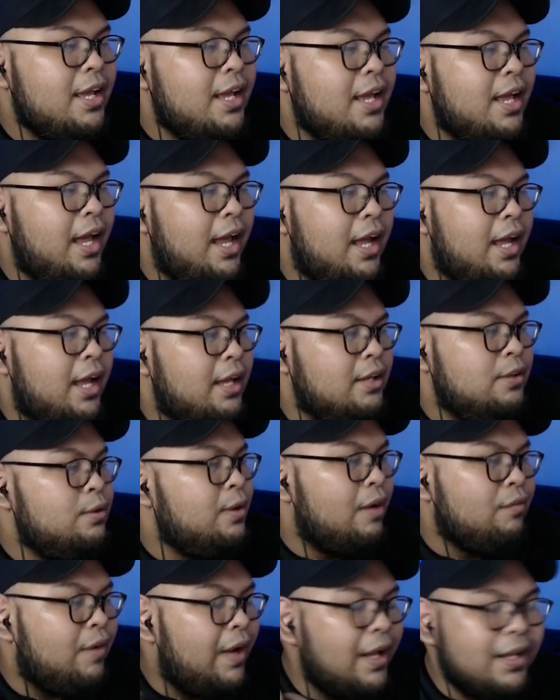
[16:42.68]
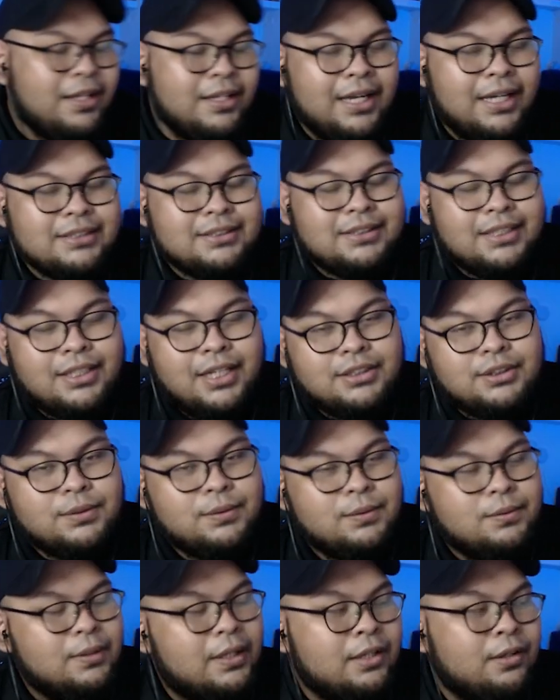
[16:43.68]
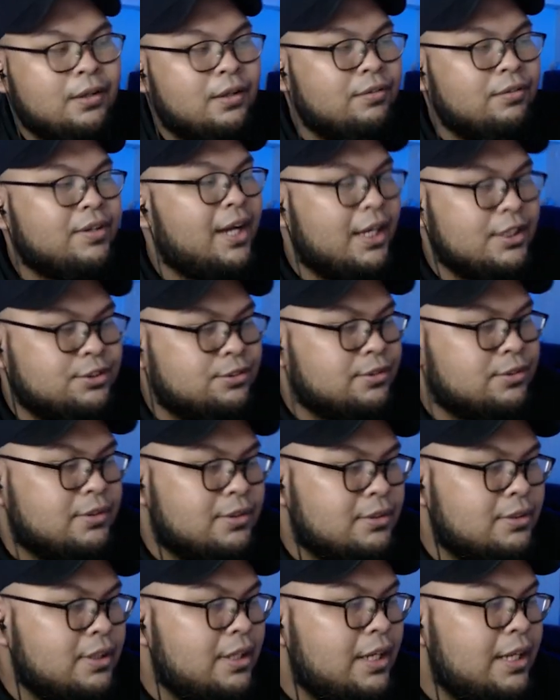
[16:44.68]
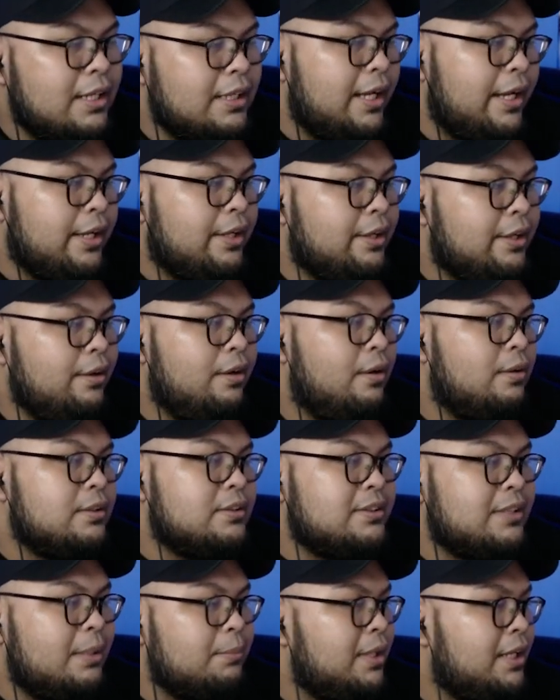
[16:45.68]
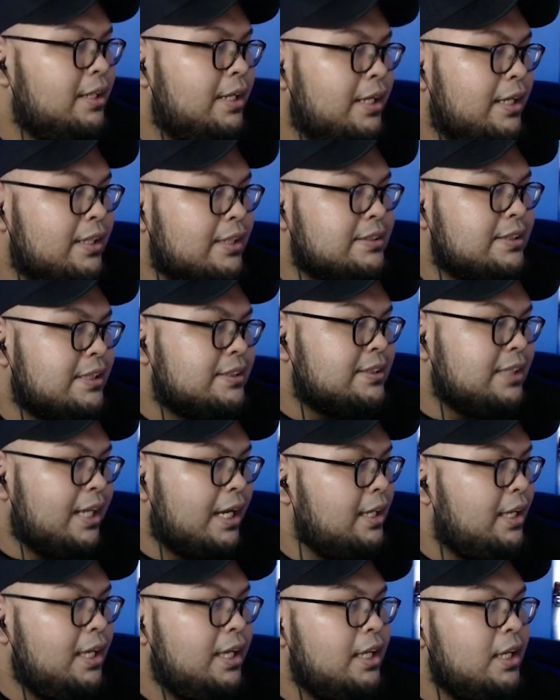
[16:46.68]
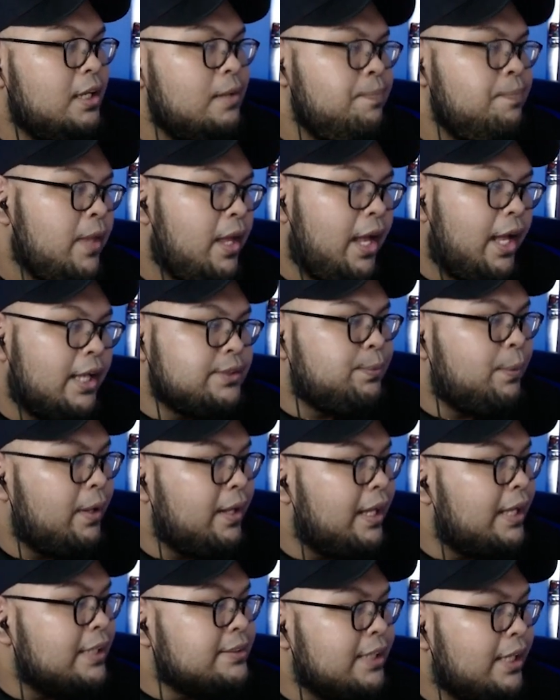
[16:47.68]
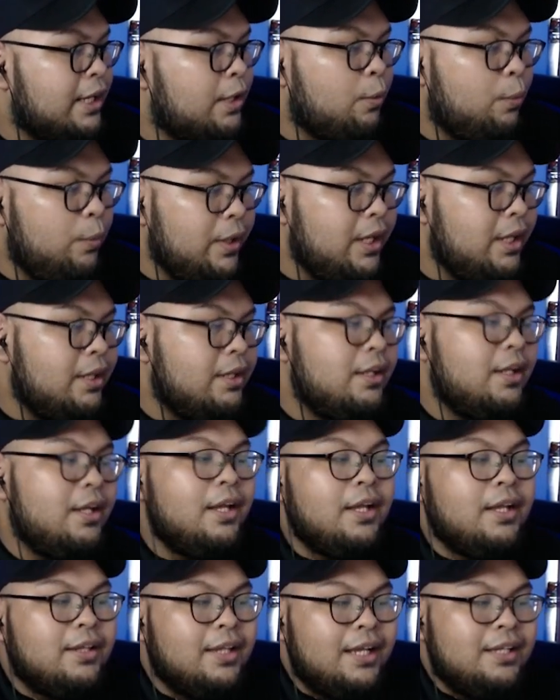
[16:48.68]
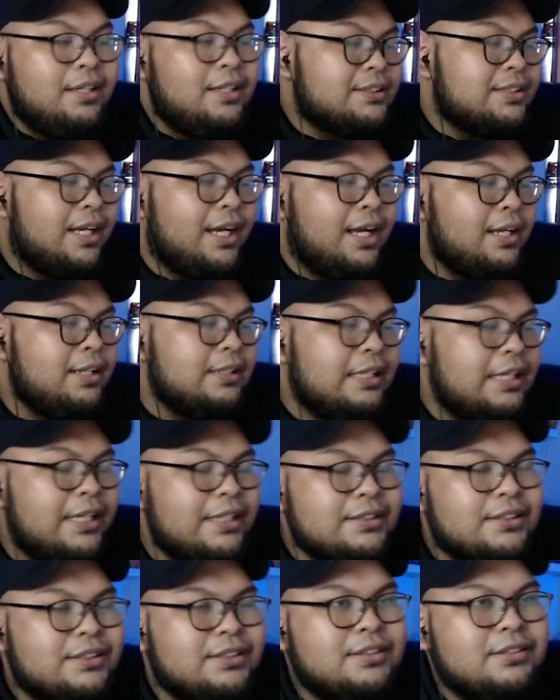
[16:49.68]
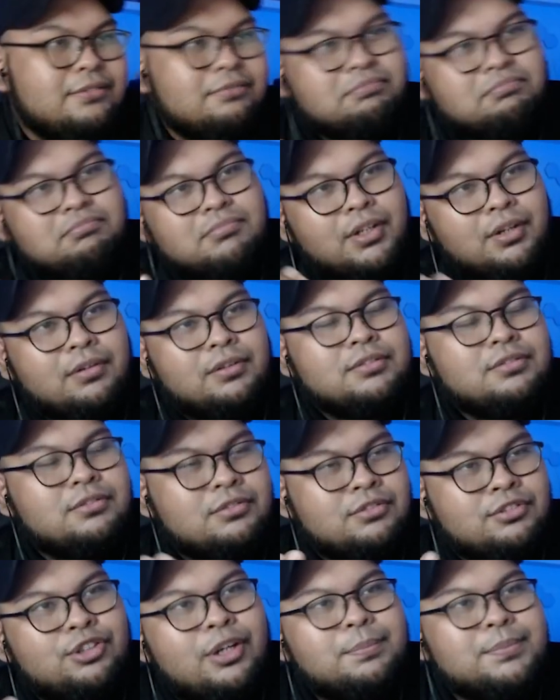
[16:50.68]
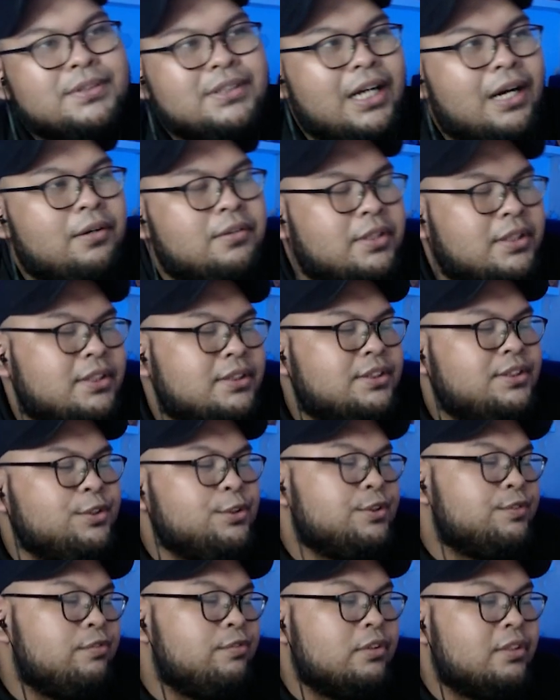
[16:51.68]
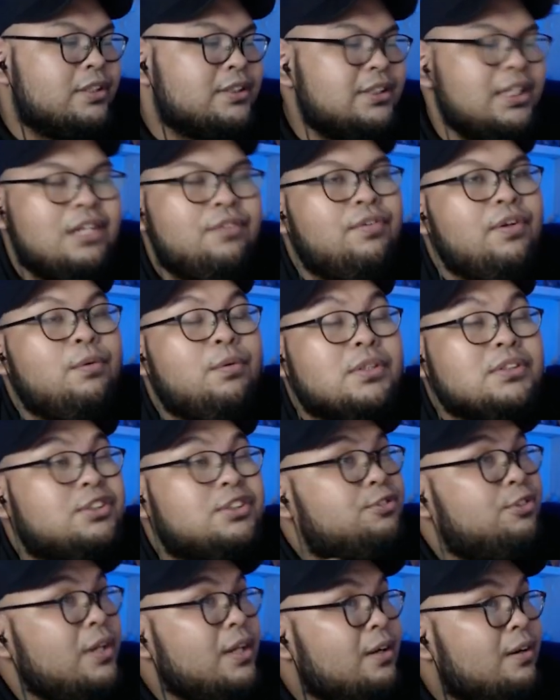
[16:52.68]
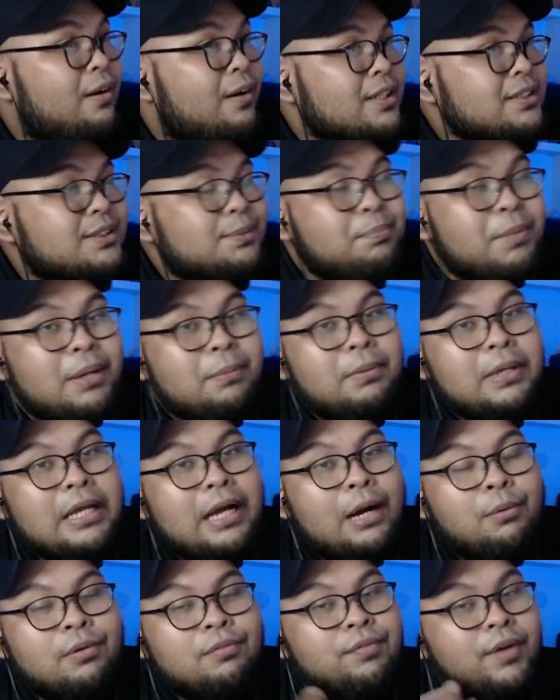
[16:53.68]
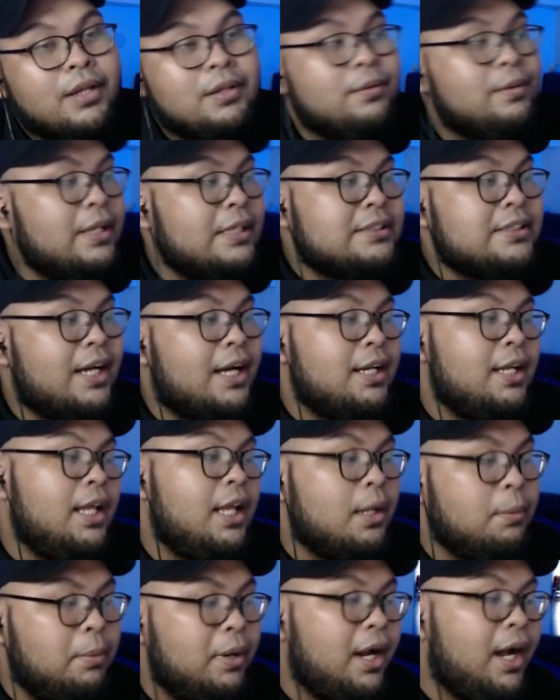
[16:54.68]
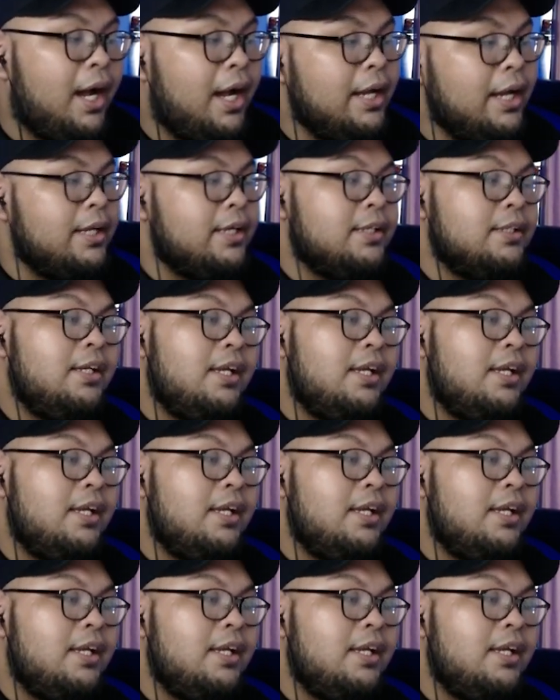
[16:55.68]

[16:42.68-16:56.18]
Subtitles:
and you have other cards that get you a lot of card draw, like, you know, something like a Sasaki as well as a Queen, then this card is, you know, drops down on its usefulness. If it was 3 costs, maybe I would value this card a little bit higher,